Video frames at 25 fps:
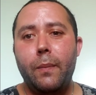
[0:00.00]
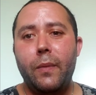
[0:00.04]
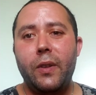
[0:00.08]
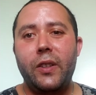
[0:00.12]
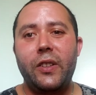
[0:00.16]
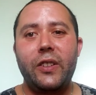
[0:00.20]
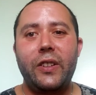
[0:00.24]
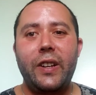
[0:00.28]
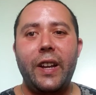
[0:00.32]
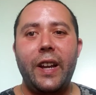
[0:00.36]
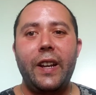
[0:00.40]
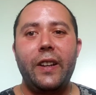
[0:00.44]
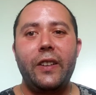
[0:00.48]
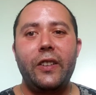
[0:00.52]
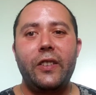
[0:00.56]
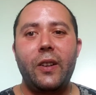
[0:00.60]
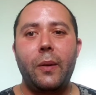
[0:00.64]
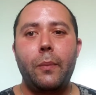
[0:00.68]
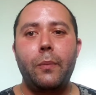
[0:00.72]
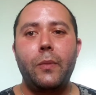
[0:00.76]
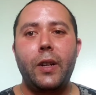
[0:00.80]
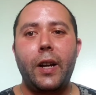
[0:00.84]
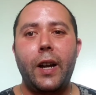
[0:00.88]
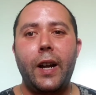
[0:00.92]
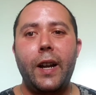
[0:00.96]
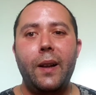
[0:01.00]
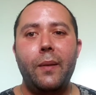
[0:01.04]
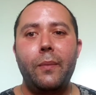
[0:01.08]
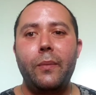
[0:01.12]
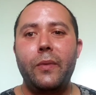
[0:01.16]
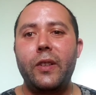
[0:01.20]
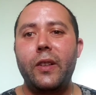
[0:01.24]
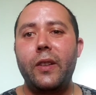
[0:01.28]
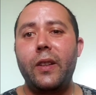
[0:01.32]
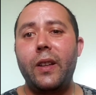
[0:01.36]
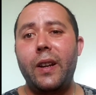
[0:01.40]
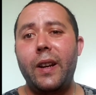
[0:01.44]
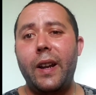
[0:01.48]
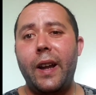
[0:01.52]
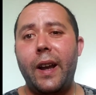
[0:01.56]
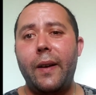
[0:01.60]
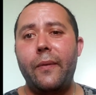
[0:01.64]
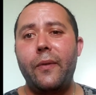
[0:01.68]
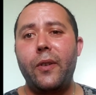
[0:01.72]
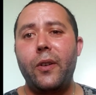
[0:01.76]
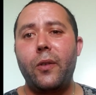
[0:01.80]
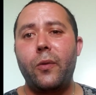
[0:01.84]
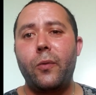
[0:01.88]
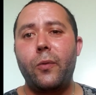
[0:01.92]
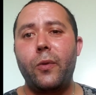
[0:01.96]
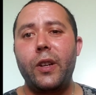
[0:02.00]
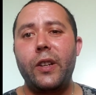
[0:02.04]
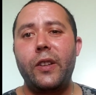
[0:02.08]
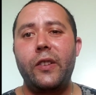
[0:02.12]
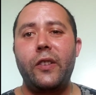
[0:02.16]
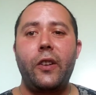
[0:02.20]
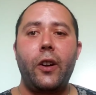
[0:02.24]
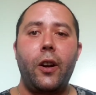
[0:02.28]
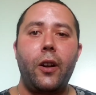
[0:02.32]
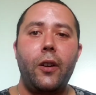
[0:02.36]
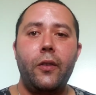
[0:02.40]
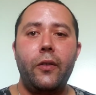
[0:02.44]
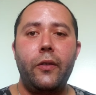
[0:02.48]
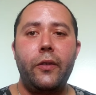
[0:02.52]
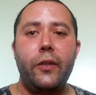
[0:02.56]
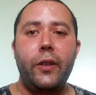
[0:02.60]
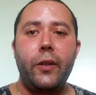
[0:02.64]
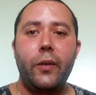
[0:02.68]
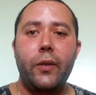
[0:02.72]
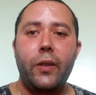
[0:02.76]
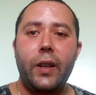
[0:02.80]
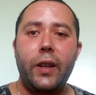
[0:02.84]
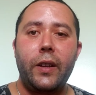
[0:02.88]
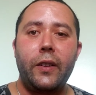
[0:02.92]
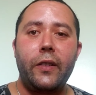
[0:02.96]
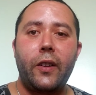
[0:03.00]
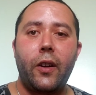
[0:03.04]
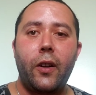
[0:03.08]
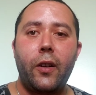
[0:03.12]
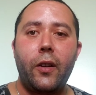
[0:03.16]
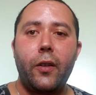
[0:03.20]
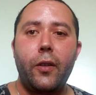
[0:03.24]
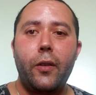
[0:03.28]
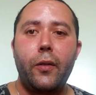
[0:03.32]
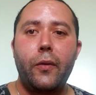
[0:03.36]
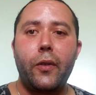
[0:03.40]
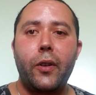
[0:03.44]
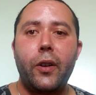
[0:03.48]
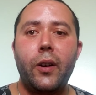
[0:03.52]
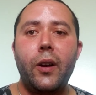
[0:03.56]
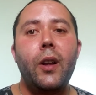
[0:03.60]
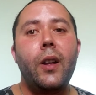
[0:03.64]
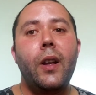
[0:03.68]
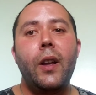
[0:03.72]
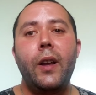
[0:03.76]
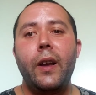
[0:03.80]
mistakes sometimes and then having to restart and do things all over.